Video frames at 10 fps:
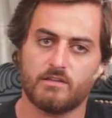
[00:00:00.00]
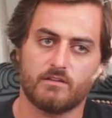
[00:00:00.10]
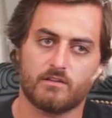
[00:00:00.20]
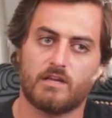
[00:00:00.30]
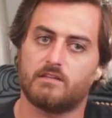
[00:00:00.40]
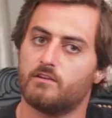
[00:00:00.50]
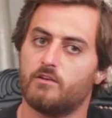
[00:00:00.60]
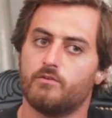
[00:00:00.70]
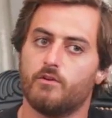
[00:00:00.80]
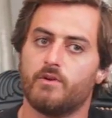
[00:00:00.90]
not in Qatar.
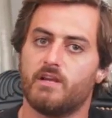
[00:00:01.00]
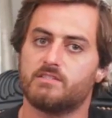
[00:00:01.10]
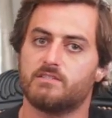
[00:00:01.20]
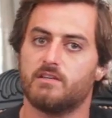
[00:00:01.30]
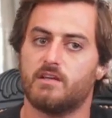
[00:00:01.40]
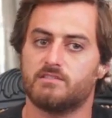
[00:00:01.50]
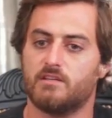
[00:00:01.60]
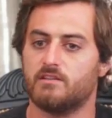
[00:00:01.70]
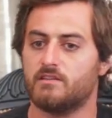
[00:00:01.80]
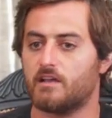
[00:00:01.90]
No one has
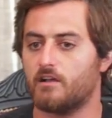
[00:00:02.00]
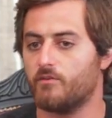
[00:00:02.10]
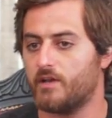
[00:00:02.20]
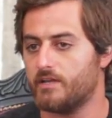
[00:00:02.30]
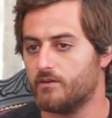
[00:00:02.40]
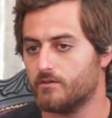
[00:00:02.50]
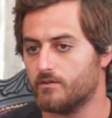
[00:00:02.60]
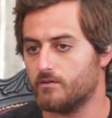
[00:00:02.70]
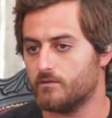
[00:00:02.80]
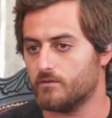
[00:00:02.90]
done the Dakar Rally
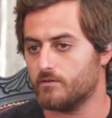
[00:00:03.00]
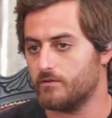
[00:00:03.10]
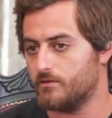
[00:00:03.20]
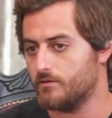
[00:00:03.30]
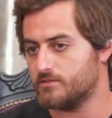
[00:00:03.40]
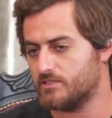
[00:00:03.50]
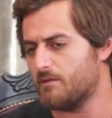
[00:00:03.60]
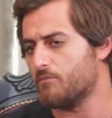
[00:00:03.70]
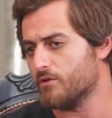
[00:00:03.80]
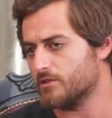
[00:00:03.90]
or you know
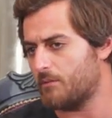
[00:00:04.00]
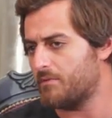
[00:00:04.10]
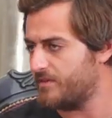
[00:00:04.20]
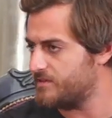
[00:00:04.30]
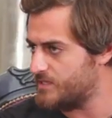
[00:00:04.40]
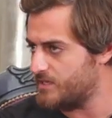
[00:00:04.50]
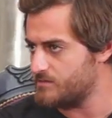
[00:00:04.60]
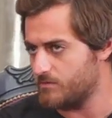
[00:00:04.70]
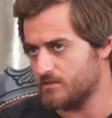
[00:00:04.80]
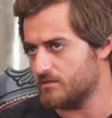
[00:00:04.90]
some World Cup events,
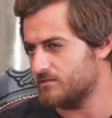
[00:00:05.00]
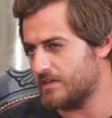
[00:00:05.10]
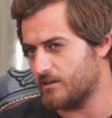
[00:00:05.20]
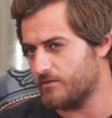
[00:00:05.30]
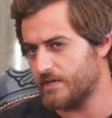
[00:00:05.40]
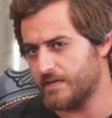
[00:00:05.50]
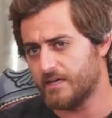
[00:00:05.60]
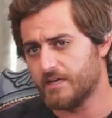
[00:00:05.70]
yes, but not the Dakar Rally.